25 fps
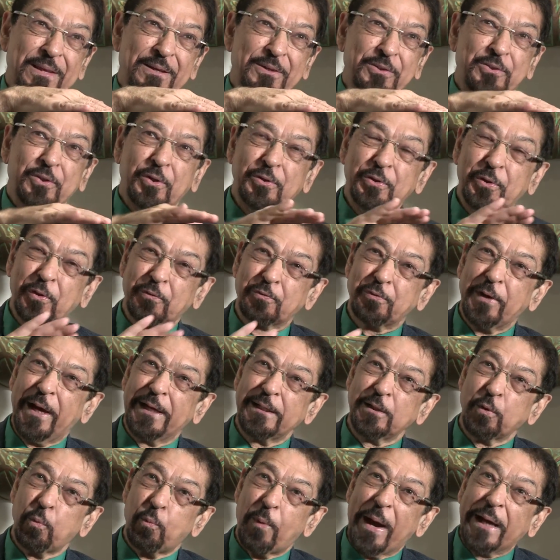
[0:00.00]
So you'd
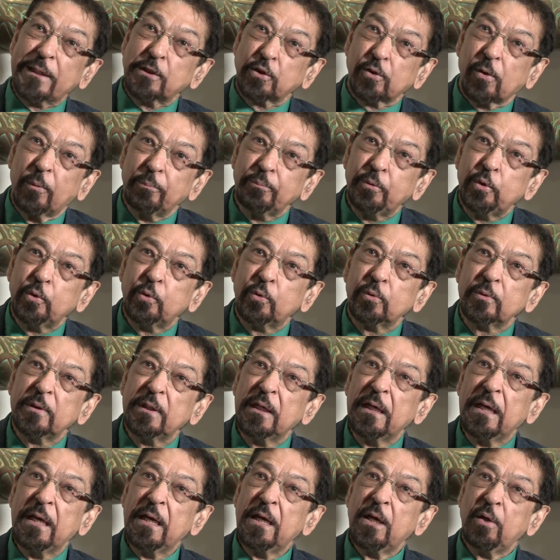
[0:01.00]
find a white
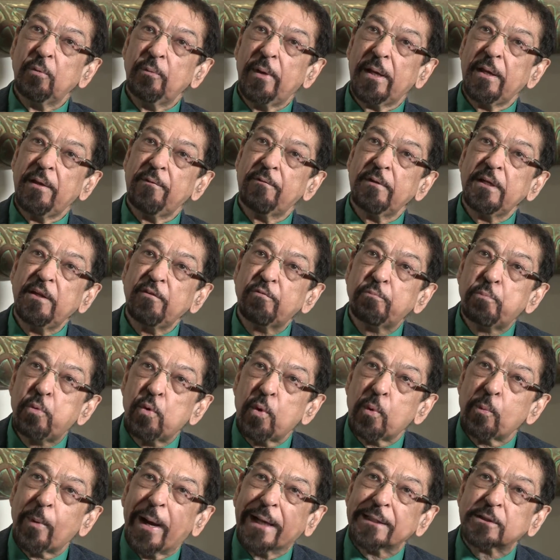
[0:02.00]
commune where even if
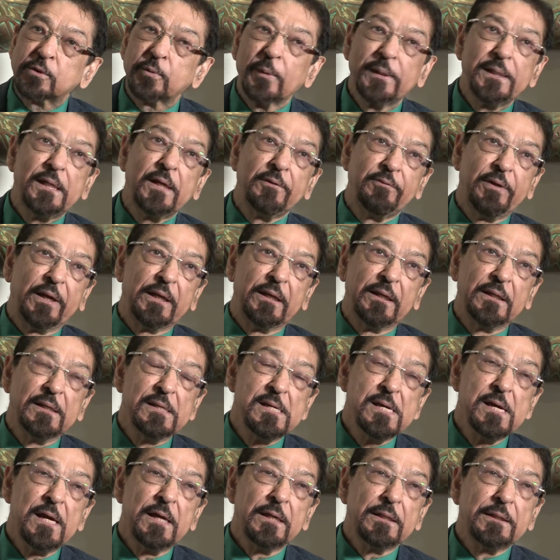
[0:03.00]
poor whites were living,
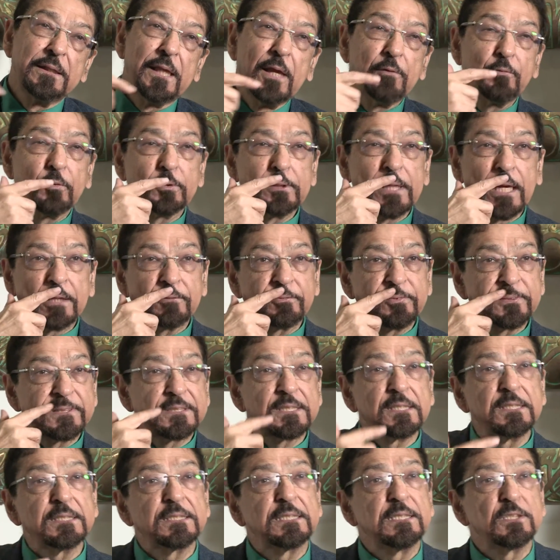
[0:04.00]
they would get
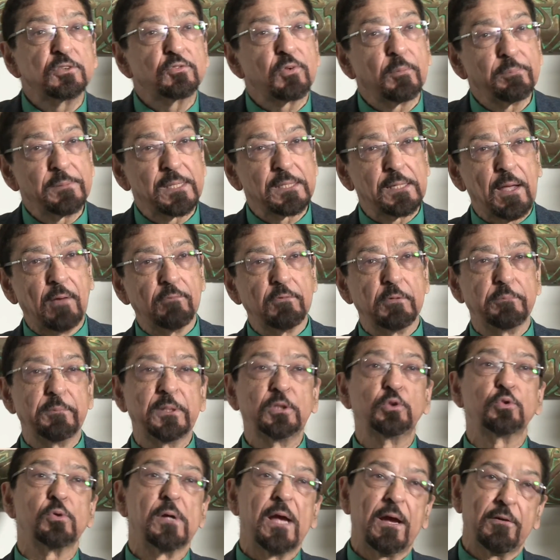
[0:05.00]
facilities from the
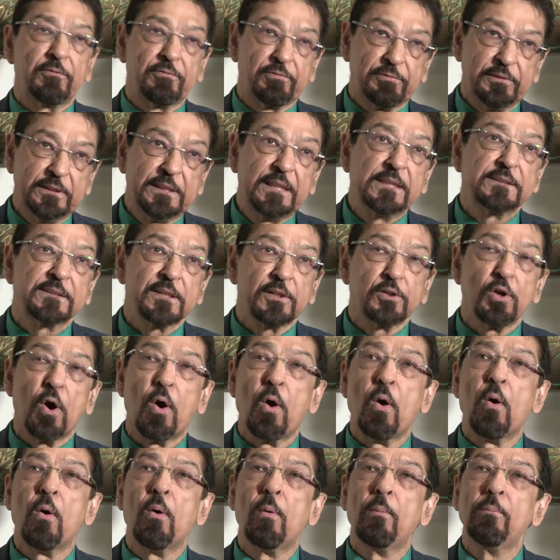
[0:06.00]
government to have decent
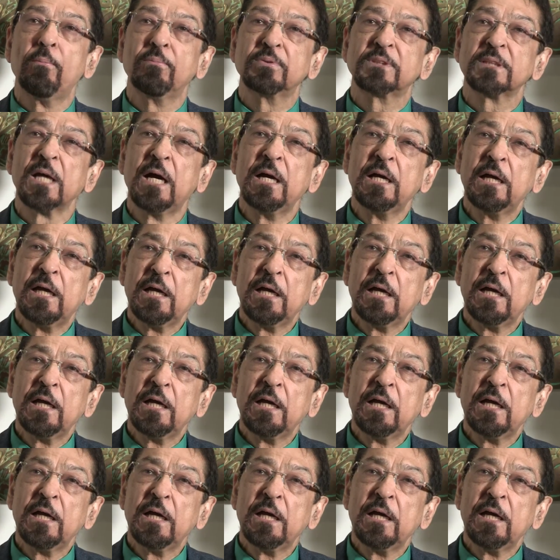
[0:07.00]
homes,